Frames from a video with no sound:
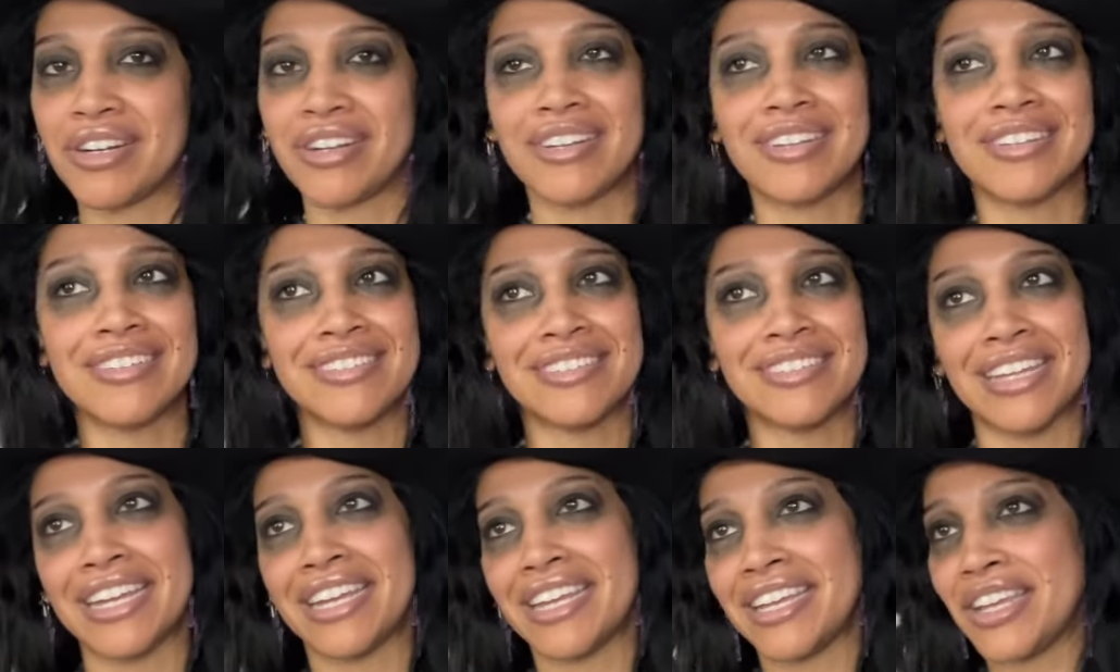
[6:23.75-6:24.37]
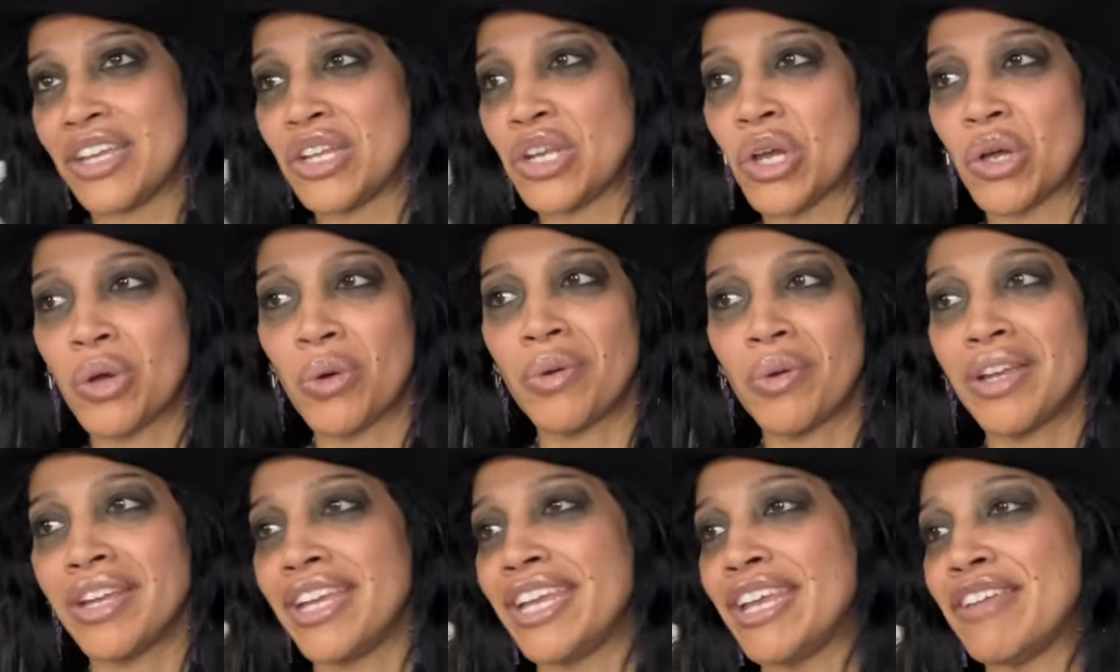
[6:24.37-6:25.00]
Because, like, you
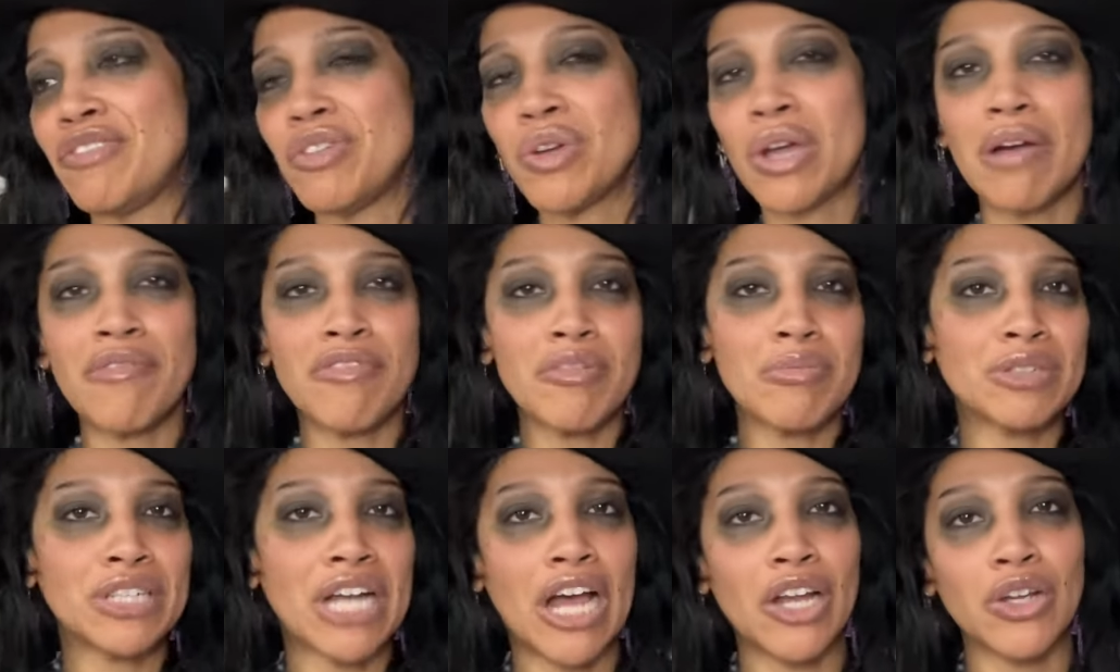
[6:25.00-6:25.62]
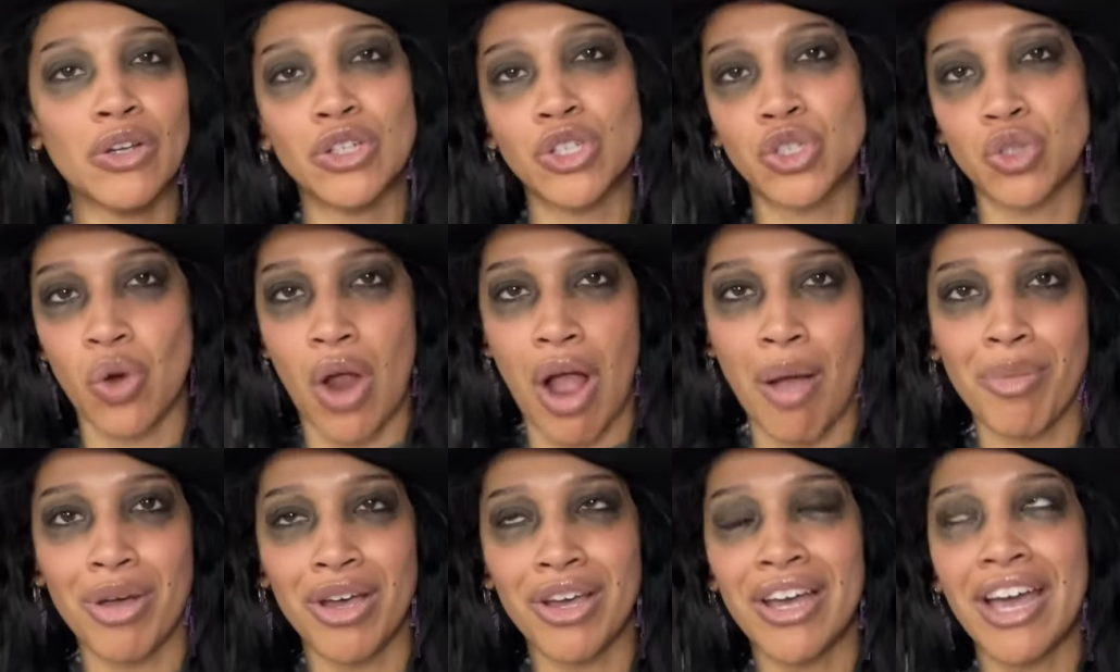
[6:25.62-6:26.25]
know, if you come from childhood
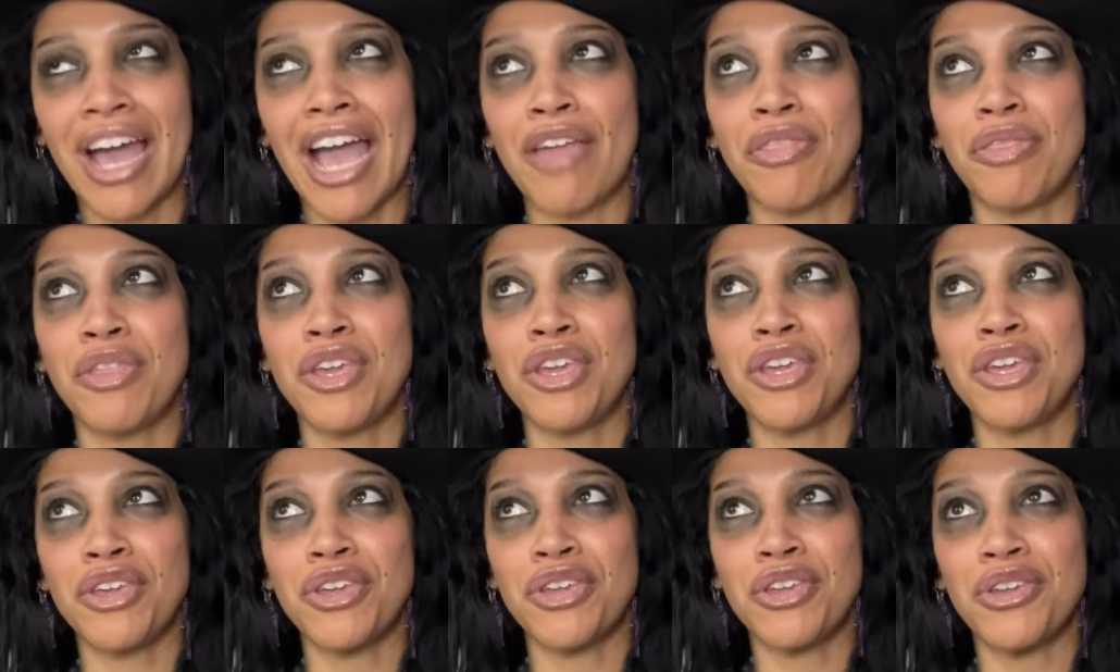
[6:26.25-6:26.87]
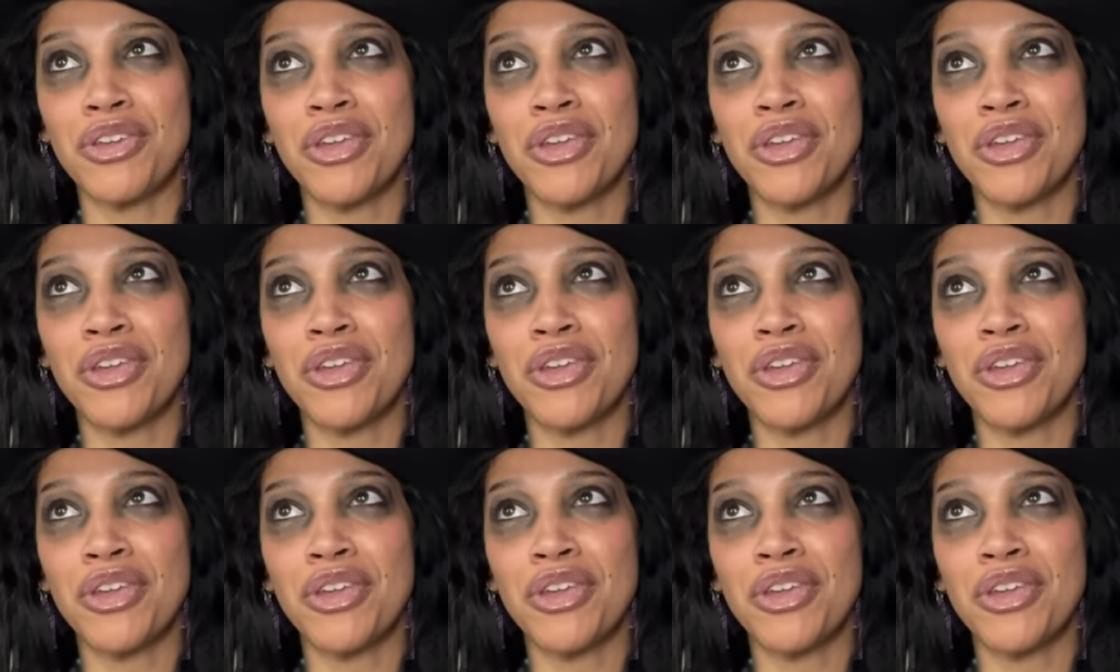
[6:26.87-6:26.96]
trauma, I think